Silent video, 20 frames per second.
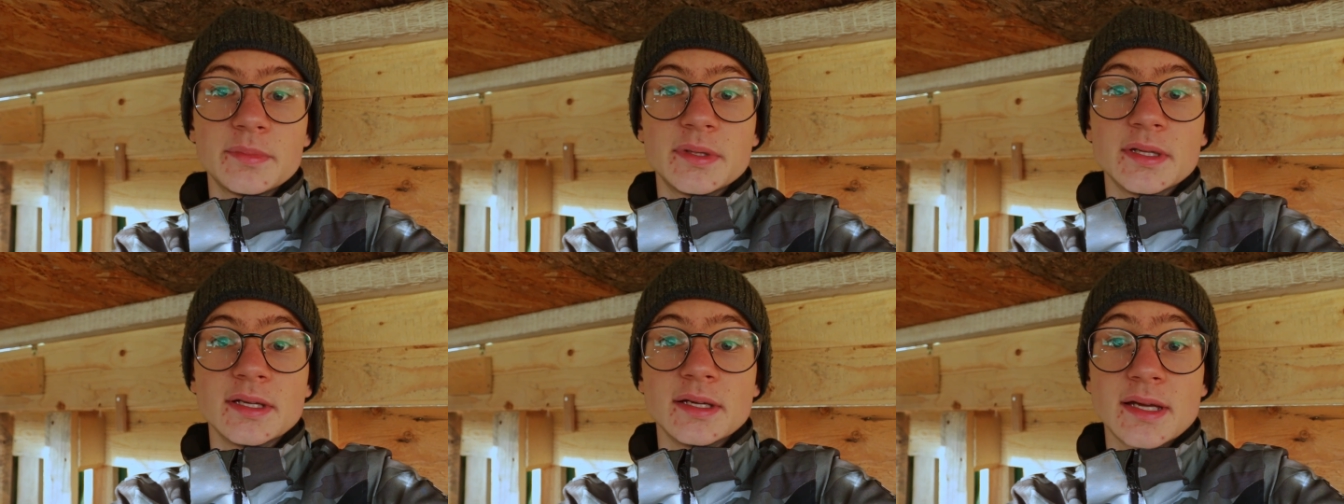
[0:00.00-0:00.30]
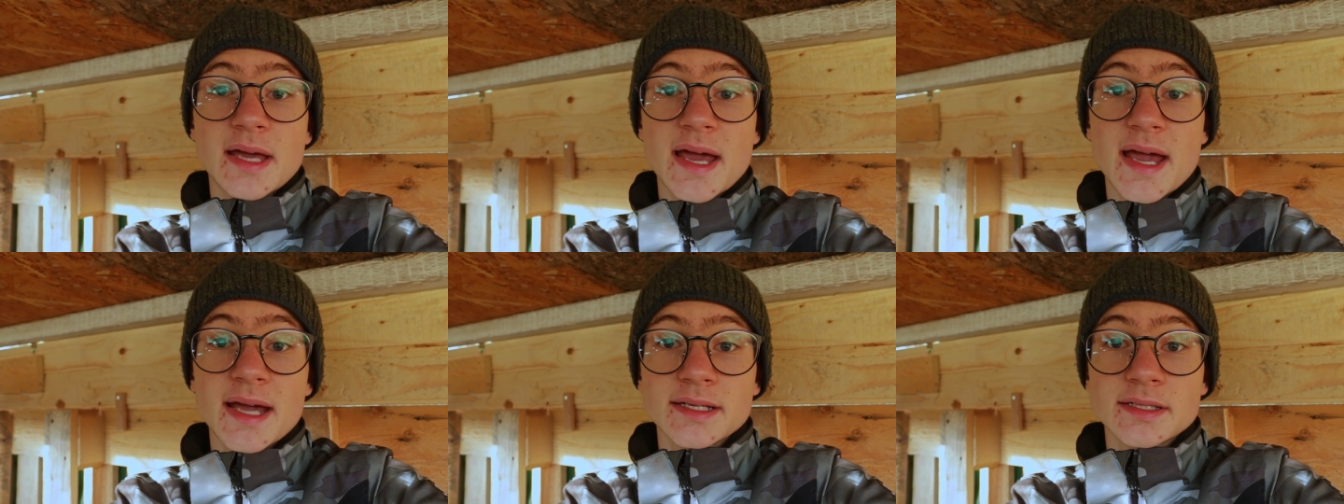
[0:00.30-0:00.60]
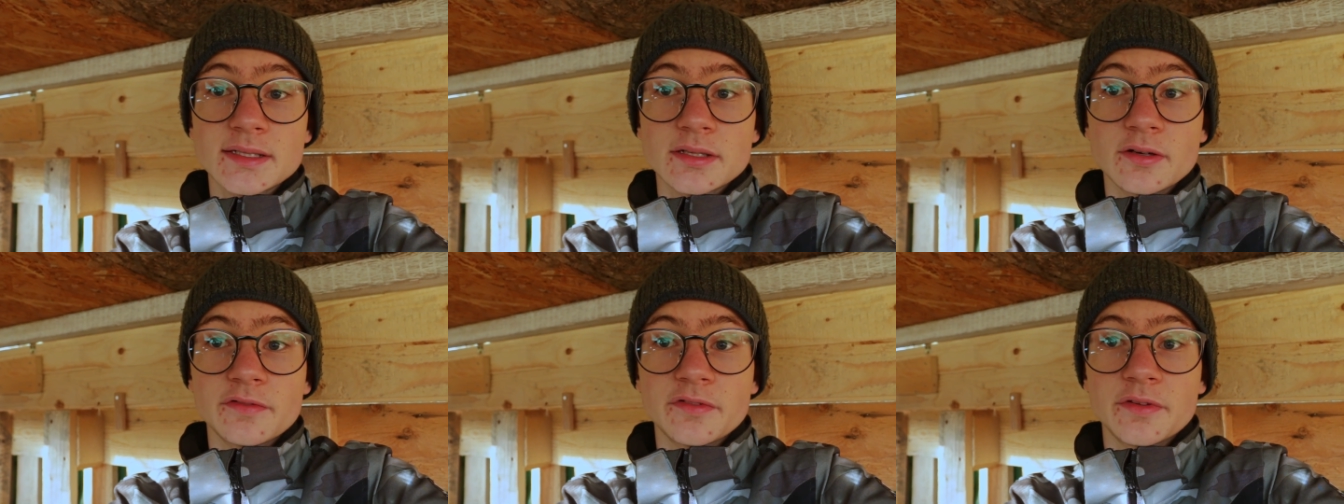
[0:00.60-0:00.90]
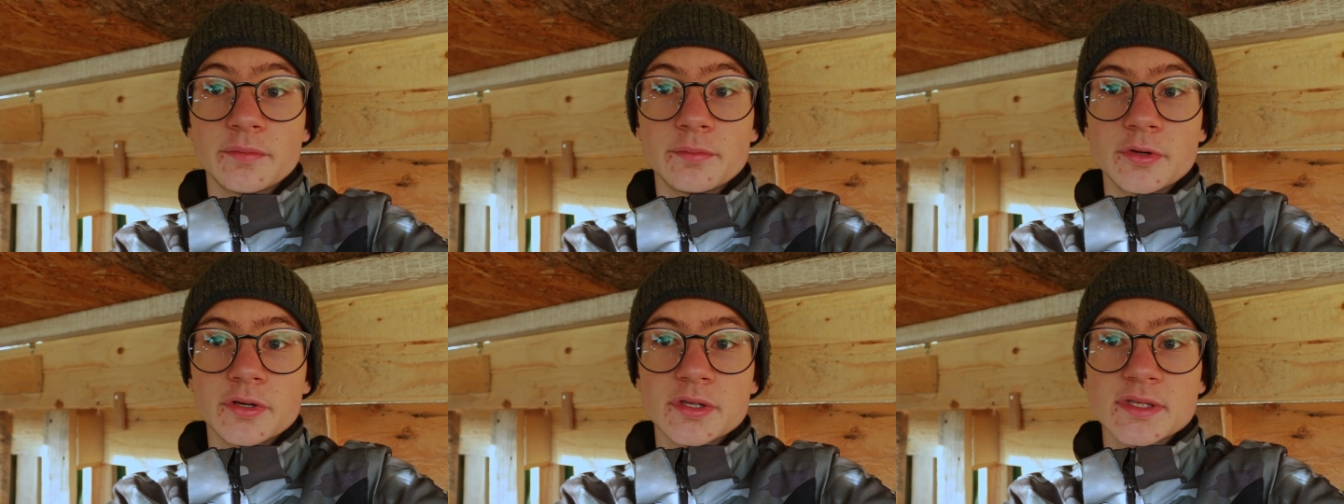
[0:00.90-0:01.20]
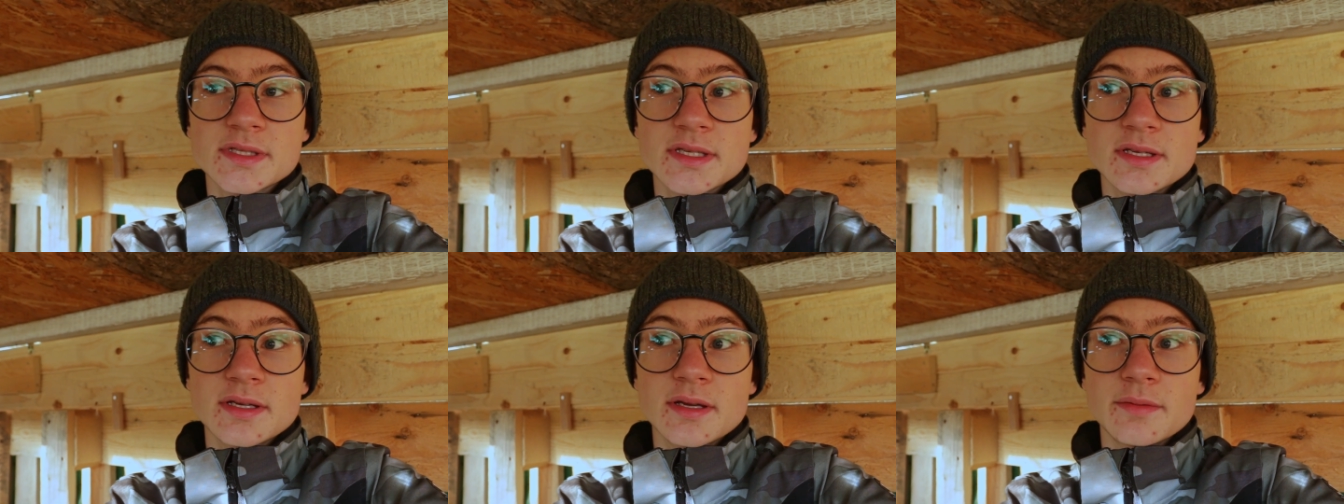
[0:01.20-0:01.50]
the head of the
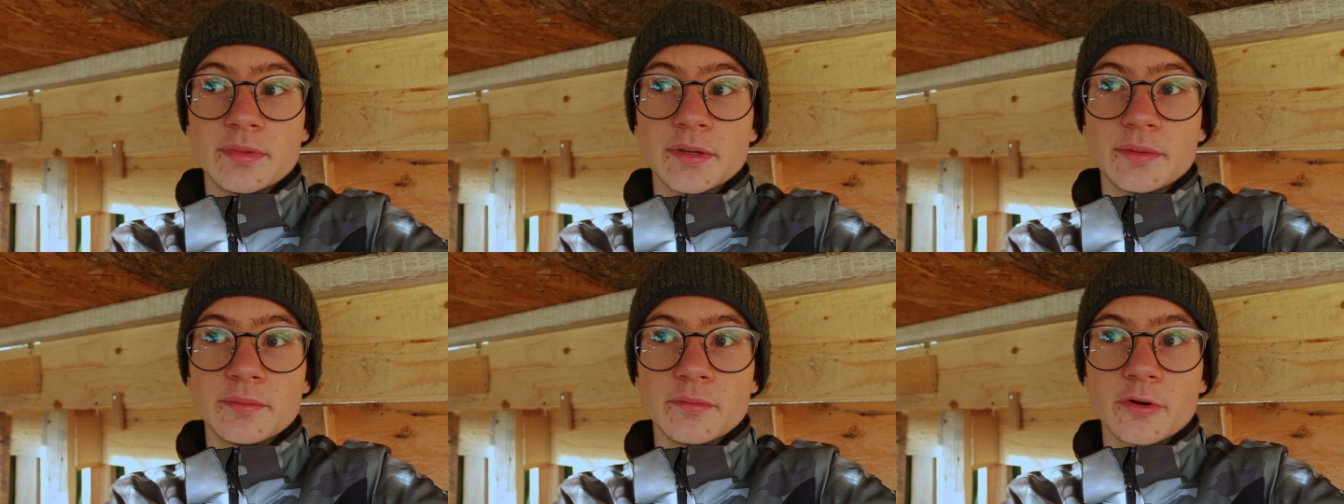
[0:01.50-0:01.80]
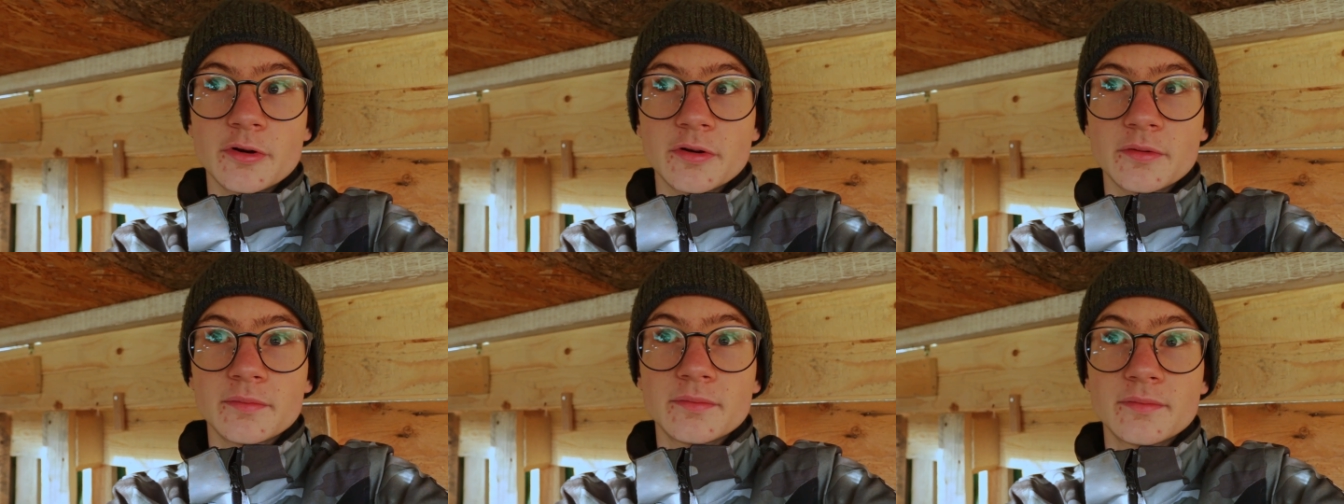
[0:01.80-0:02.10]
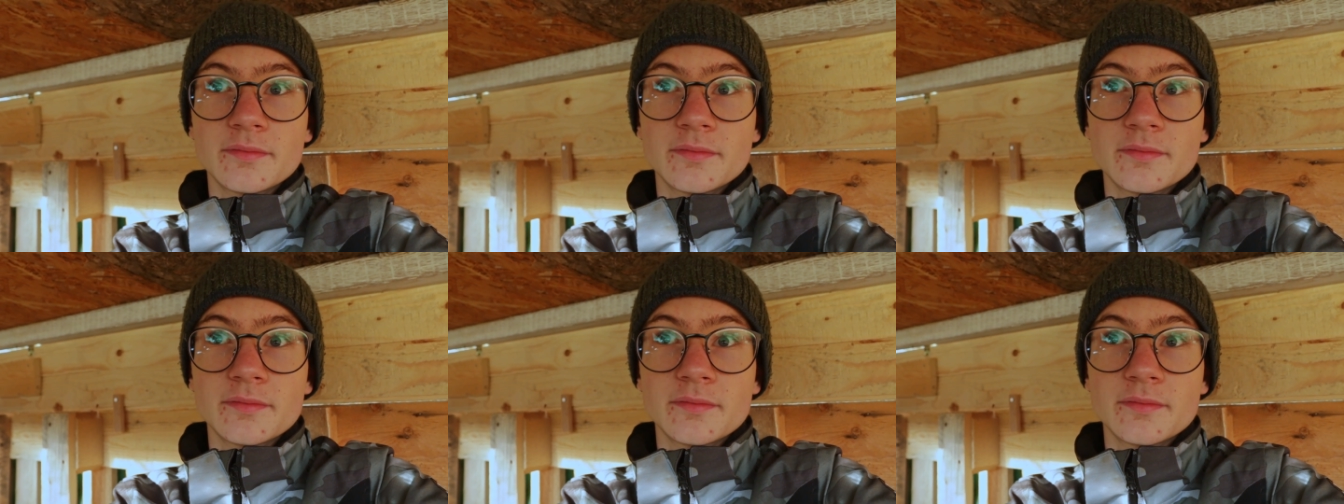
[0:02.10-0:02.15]
birds a bit more.